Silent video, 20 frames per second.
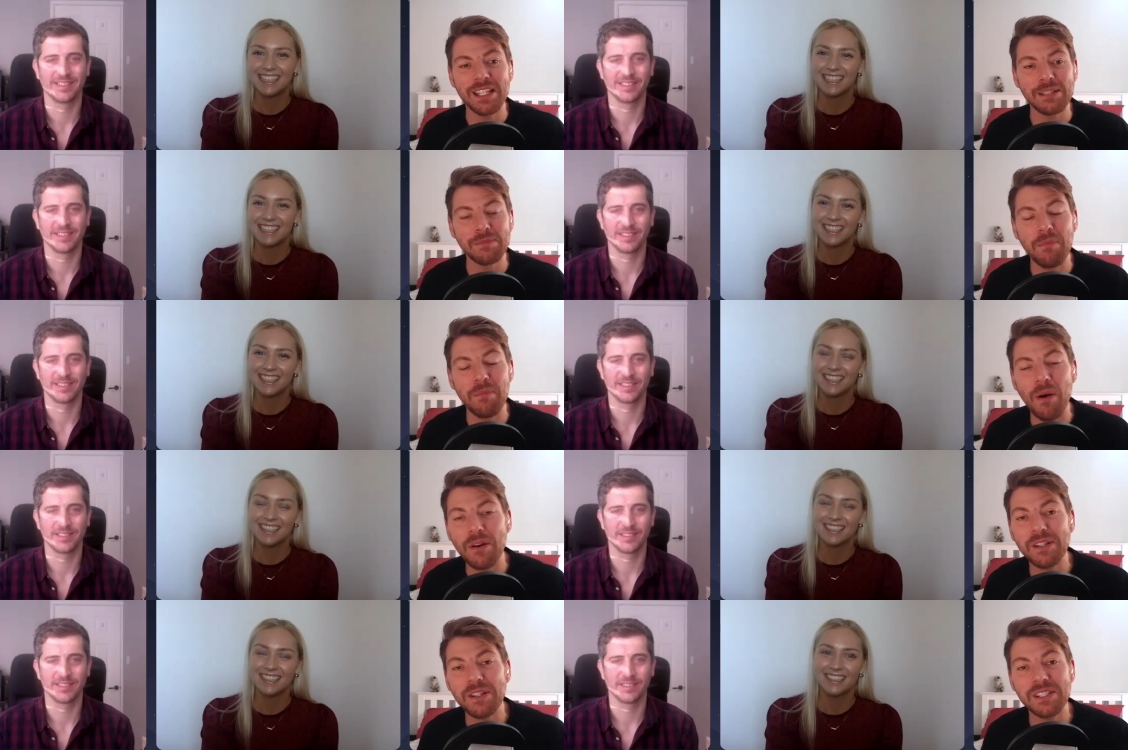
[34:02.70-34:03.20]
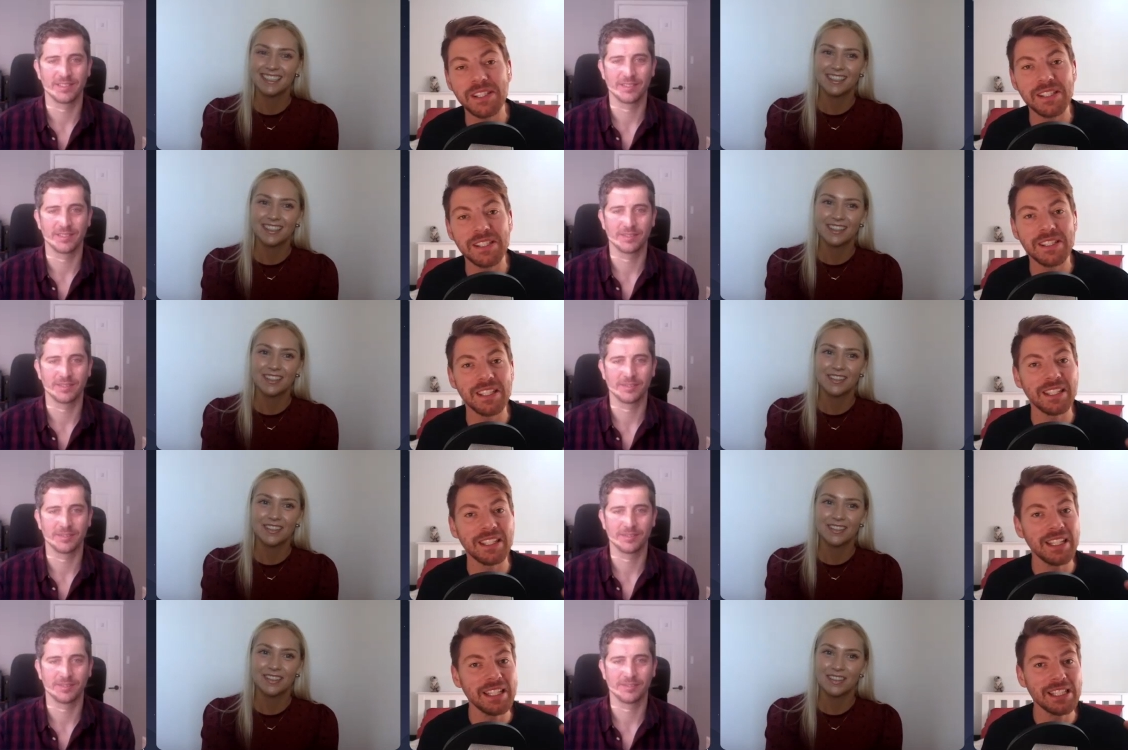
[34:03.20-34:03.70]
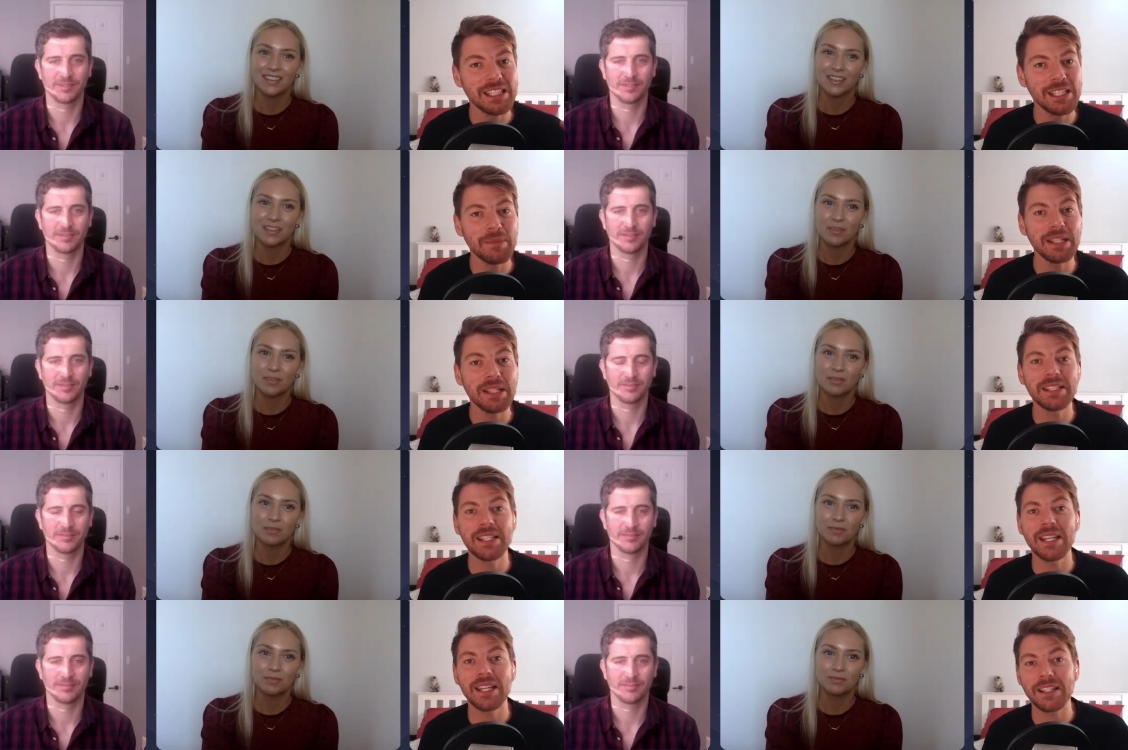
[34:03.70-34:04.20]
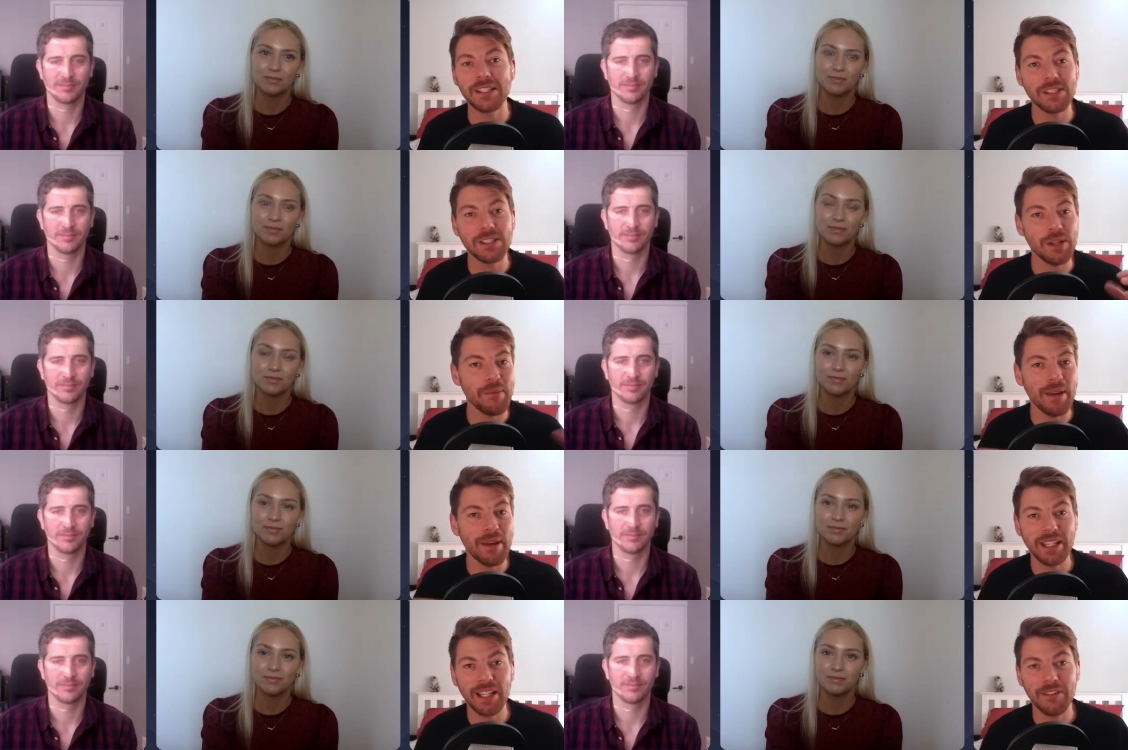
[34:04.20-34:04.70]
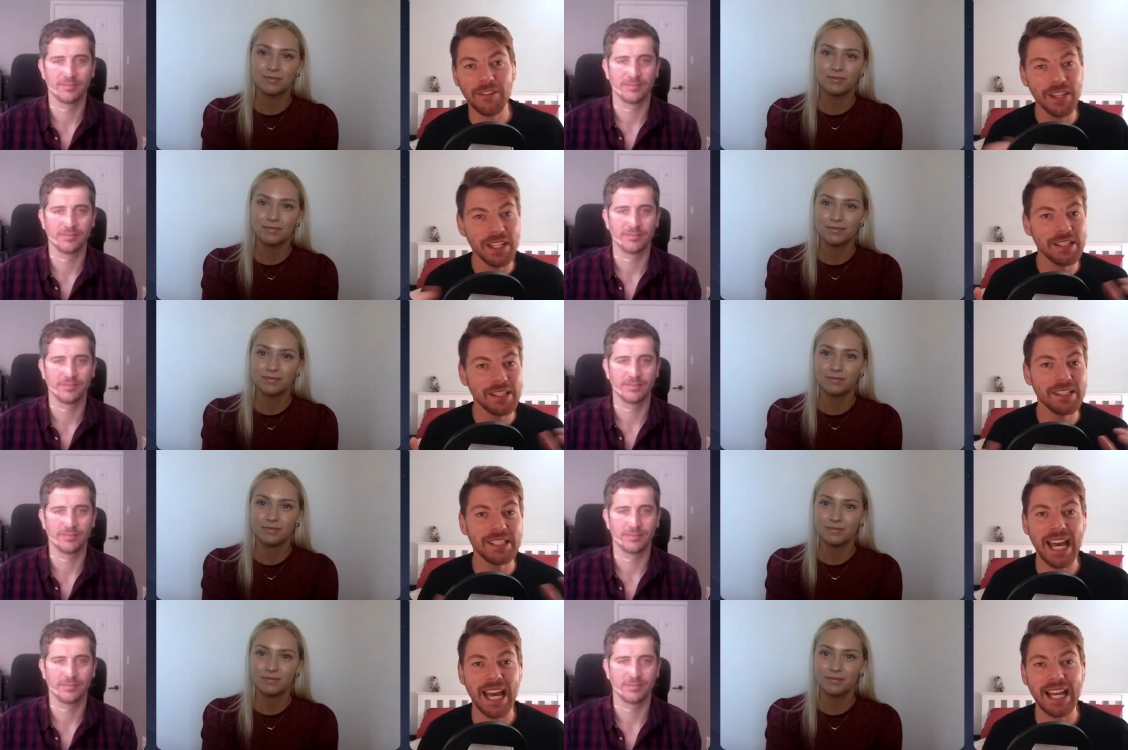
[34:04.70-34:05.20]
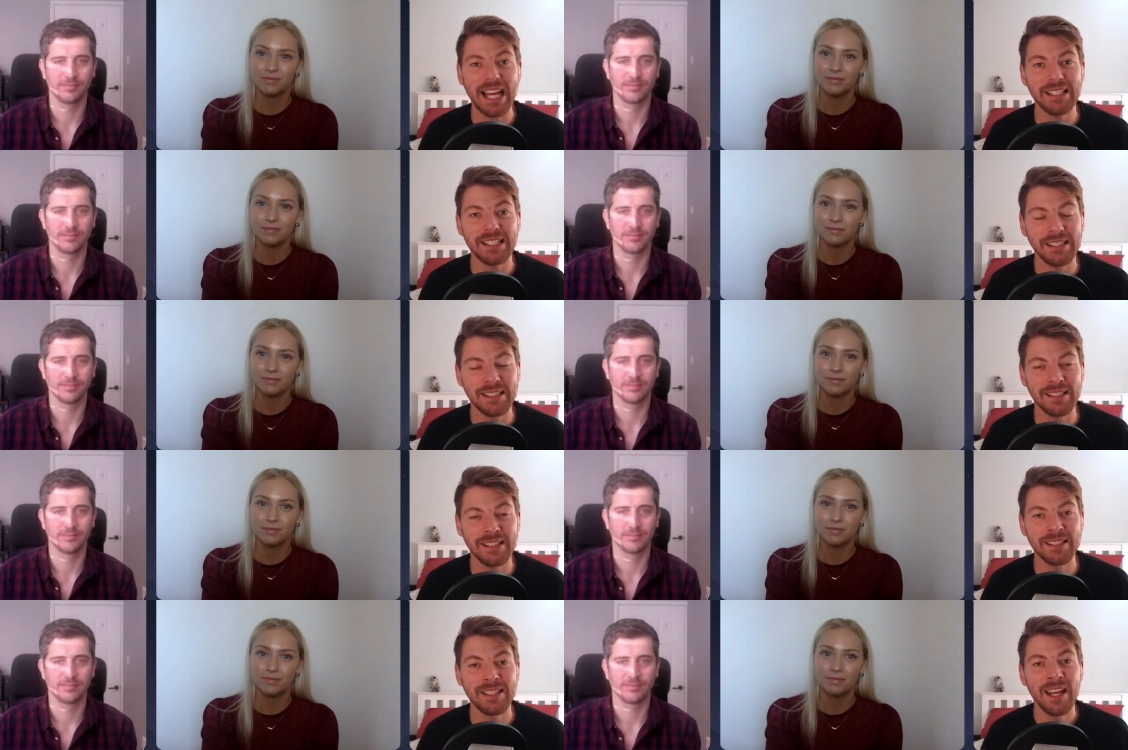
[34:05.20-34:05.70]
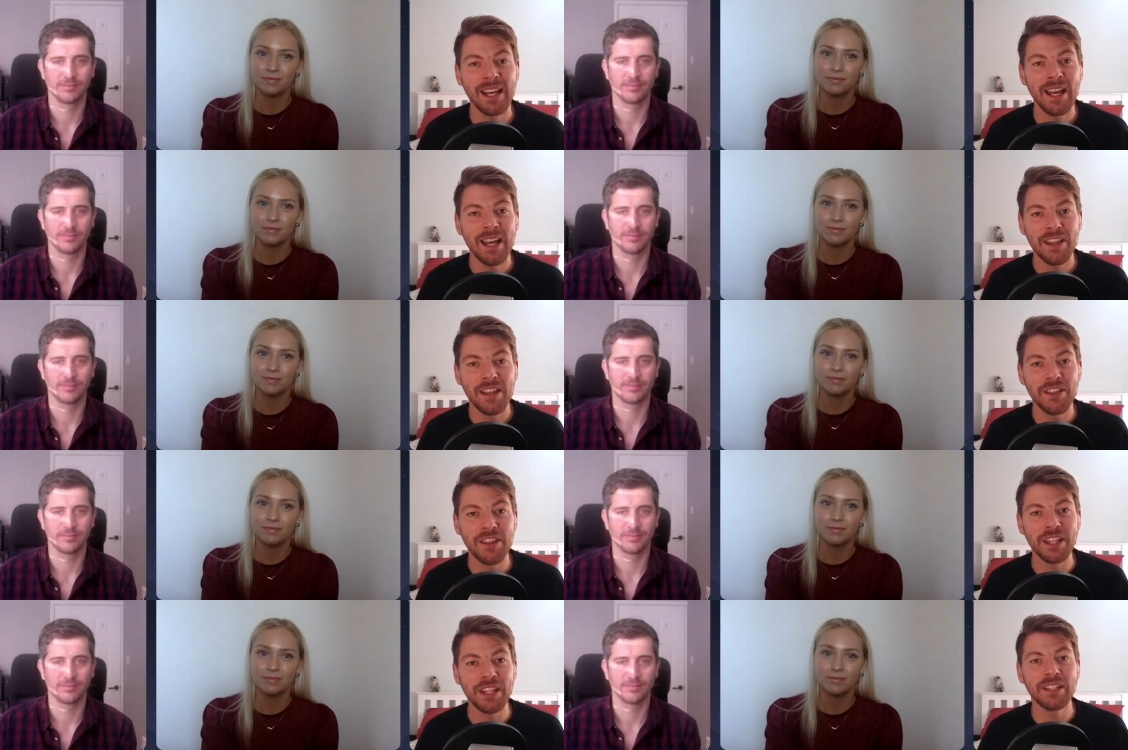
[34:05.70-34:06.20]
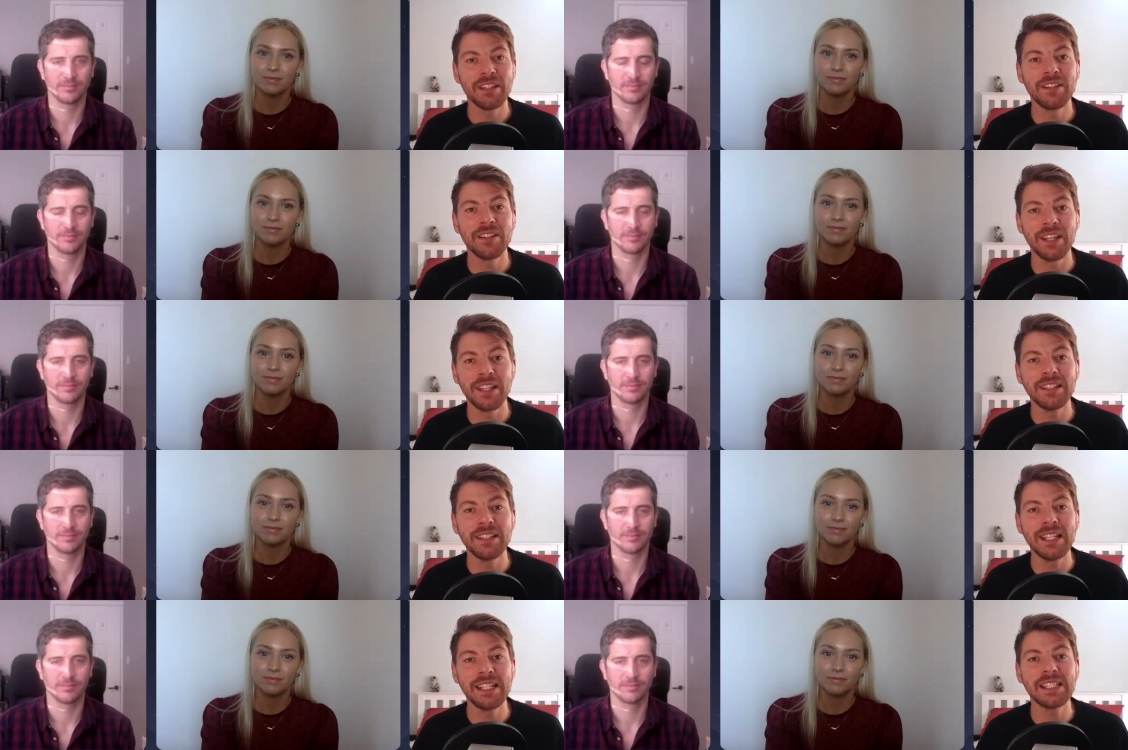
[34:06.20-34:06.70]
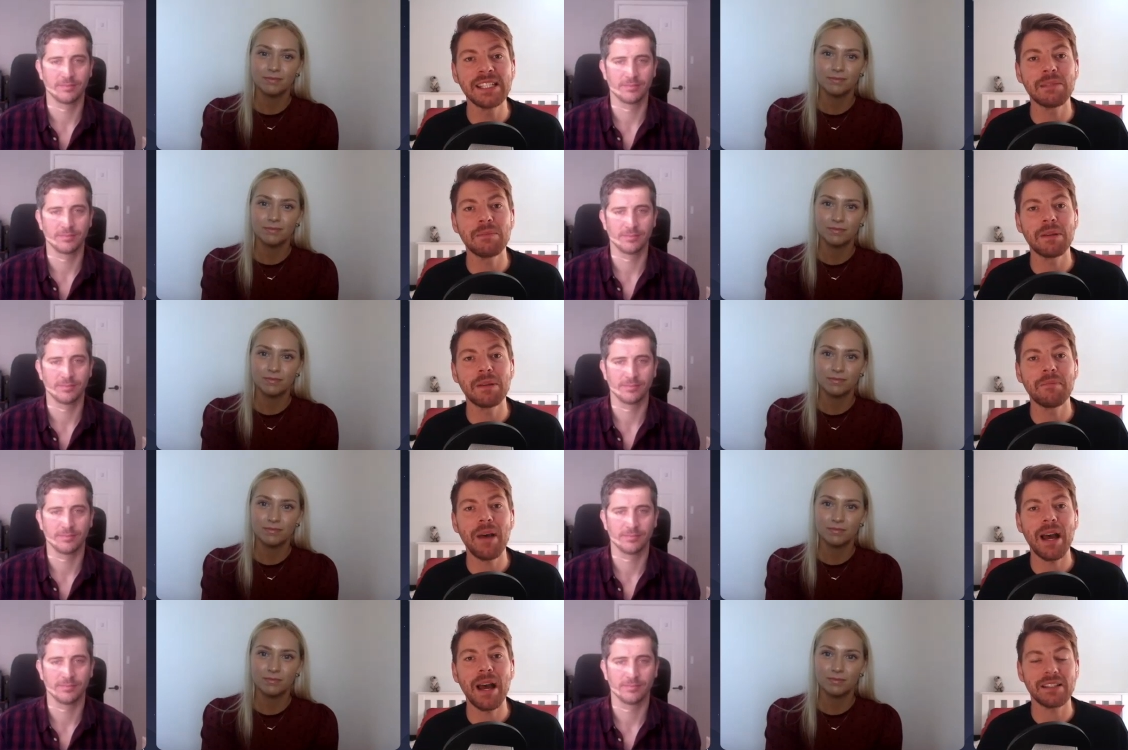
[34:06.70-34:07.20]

Speaker 1: boxes that need to be ticked, so many of these tests that that need to be passed.